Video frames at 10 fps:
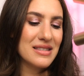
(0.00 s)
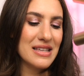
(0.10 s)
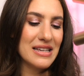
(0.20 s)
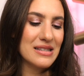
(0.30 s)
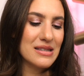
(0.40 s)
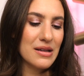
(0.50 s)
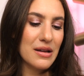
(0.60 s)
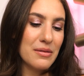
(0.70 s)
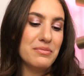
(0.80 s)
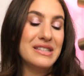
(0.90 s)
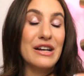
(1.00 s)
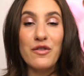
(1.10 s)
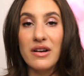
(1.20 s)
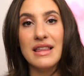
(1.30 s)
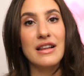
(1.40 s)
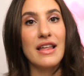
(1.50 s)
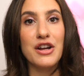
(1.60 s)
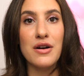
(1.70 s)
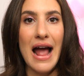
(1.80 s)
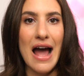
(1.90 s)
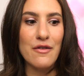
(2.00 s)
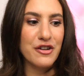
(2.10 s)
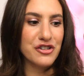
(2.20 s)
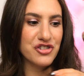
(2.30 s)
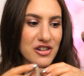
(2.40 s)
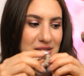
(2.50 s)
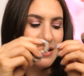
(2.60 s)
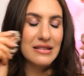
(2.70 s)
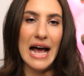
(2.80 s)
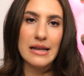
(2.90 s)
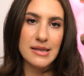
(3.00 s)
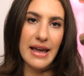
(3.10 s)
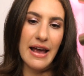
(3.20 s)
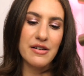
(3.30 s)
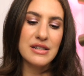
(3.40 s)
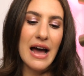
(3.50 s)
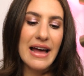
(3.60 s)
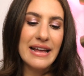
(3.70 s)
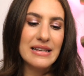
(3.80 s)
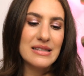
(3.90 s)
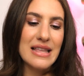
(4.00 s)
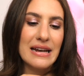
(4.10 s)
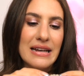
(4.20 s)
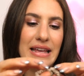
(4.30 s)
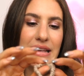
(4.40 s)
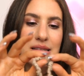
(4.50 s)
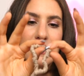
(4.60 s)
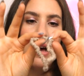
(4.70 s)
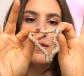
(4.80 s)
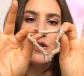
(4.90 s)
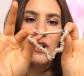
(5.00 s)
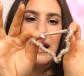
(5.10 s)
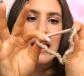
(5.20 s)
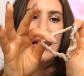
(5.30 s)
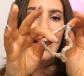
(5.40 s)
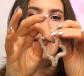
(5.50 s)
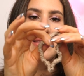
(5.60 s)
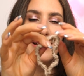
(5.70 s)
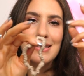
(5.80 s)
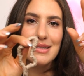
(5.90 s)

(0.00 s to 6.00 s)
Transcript: these different than like your average just elastic hair tie is that it is covered in this